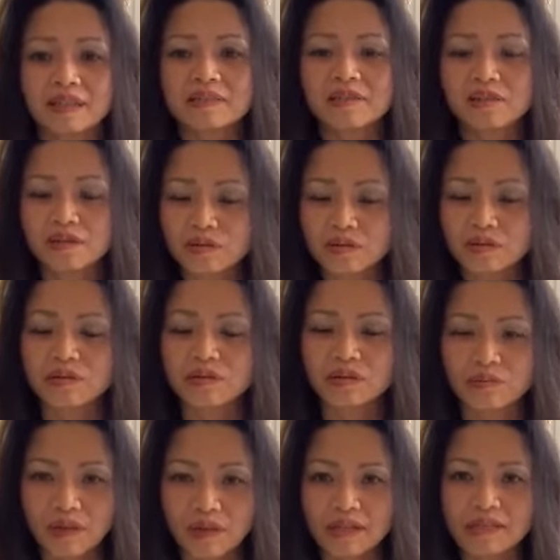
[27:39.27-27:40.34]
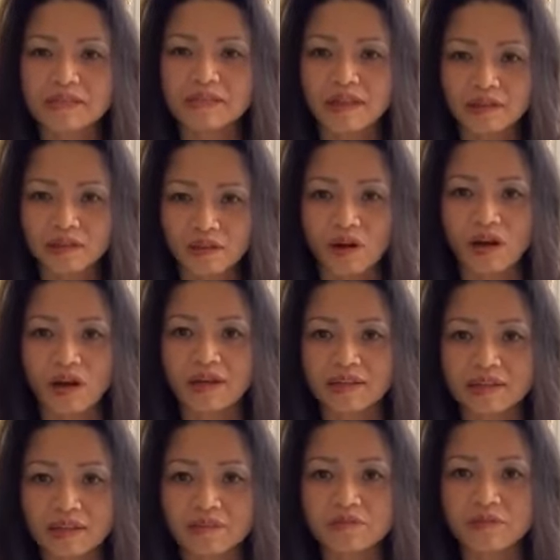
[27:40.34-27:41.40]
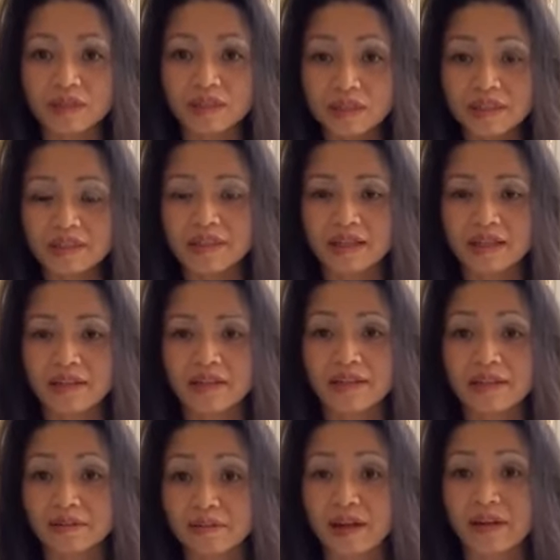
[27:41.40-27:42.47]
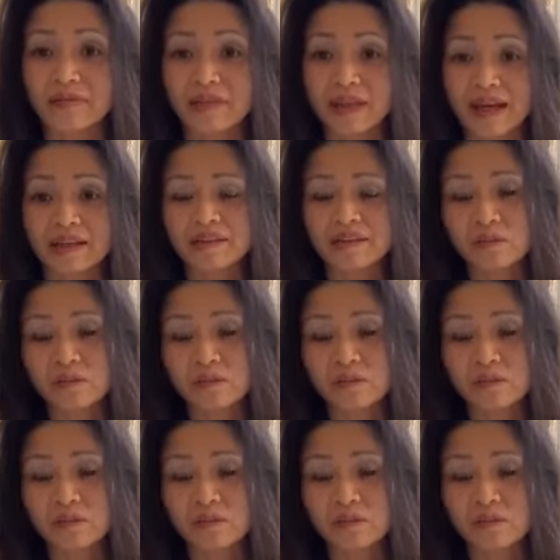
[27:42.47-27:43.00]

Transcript: So there was a lot of work Uh, in around that.